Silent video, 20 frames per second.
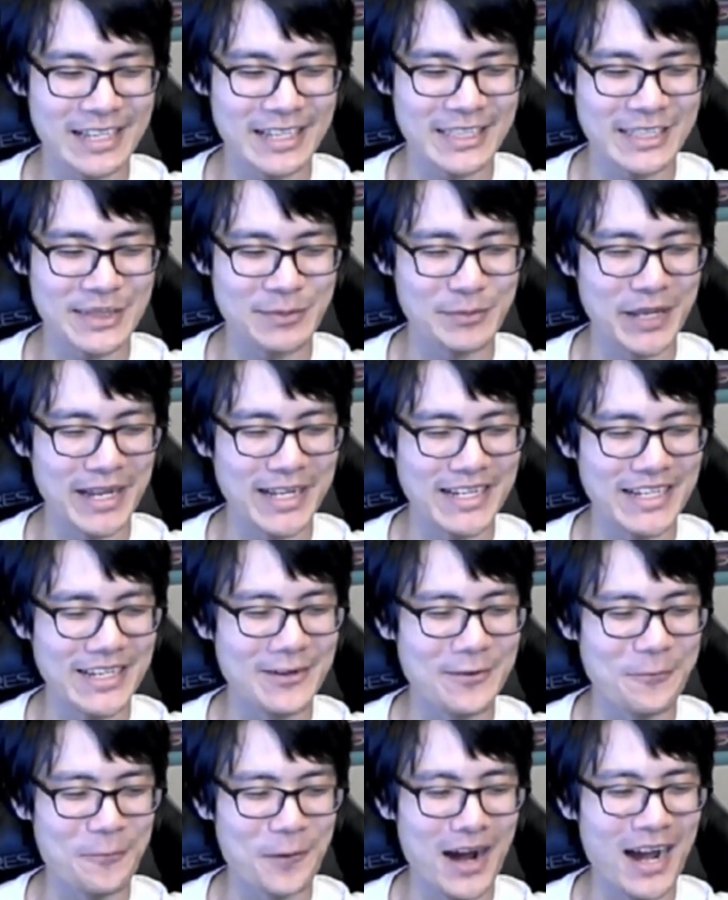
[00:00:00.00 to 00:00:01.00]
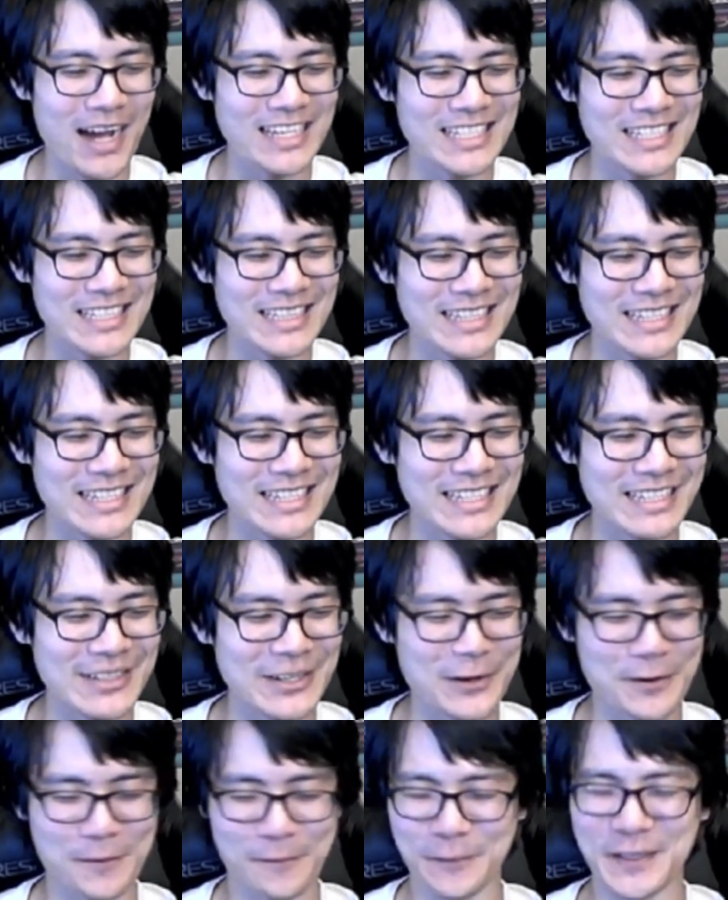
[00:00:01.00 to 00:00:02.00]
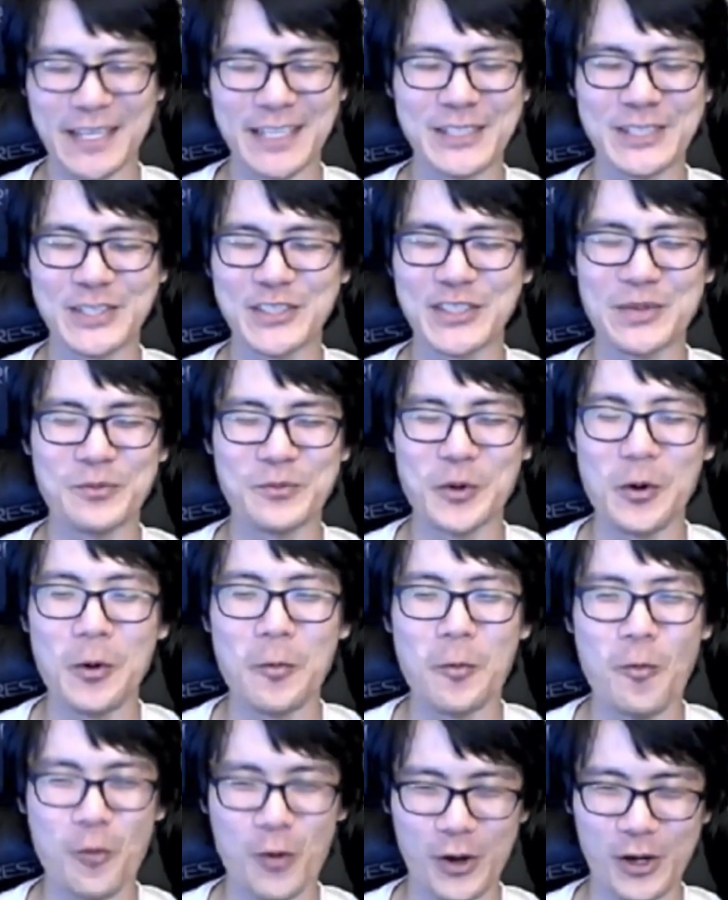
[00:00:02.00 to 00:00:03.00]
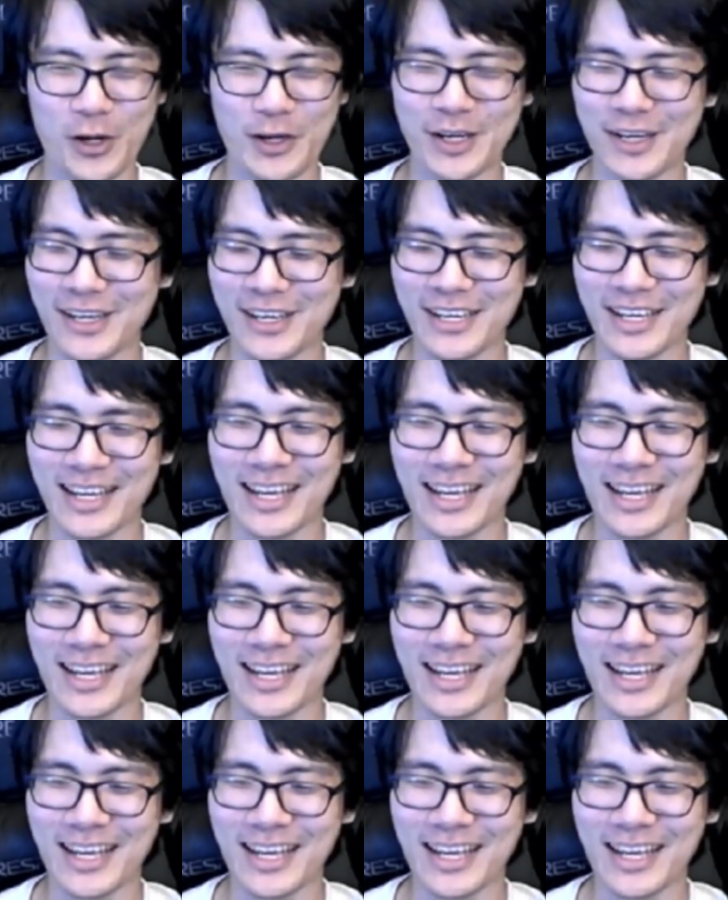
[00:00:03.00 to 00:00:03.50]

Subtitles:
explaining why she thinks our relationship won't work.